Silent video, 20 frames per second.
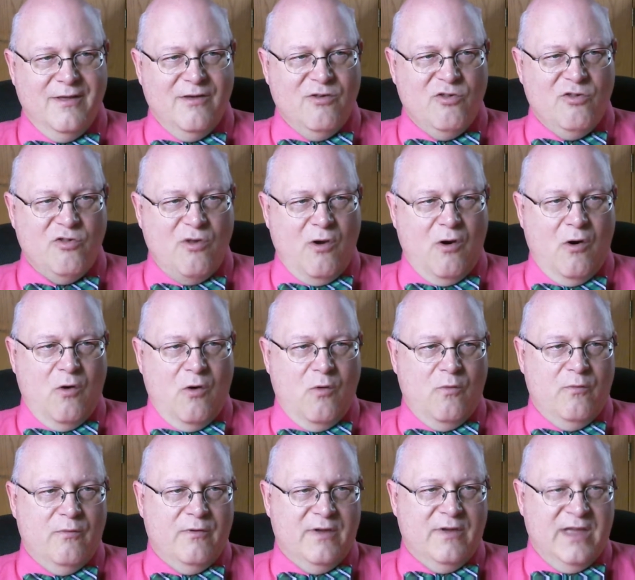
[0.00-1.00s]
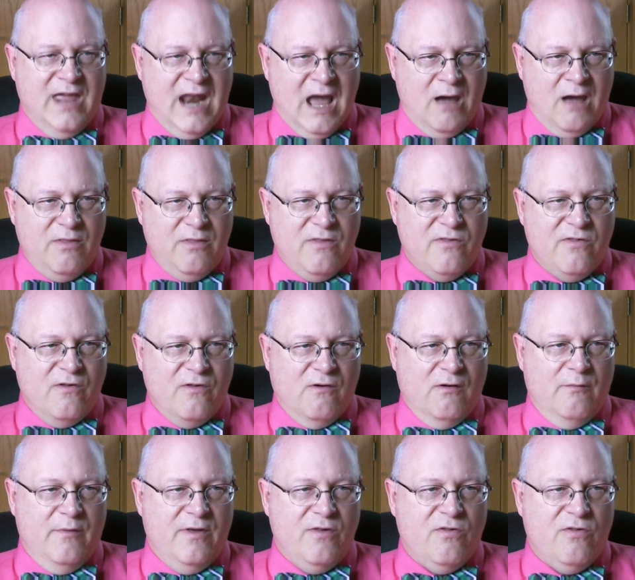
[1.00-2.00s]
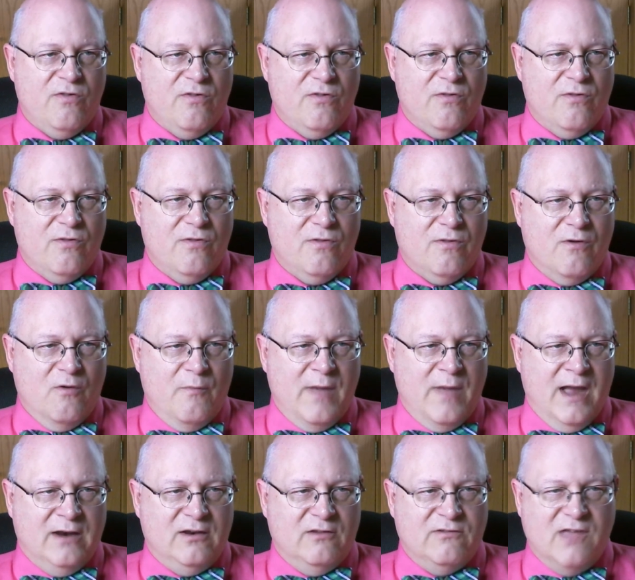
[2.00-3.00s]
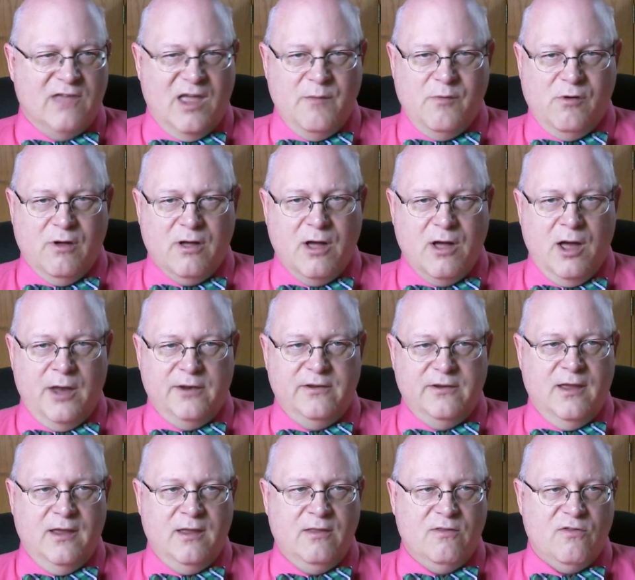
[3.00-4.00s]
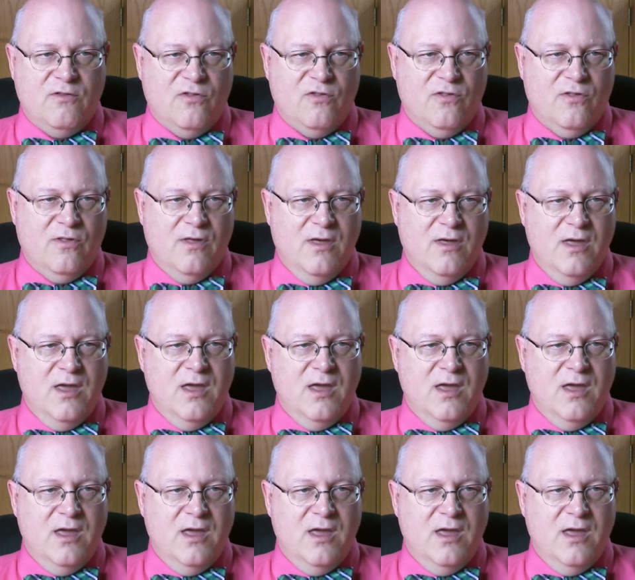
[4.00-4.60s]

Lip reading: So get out of the syllabus, go back to table of contents,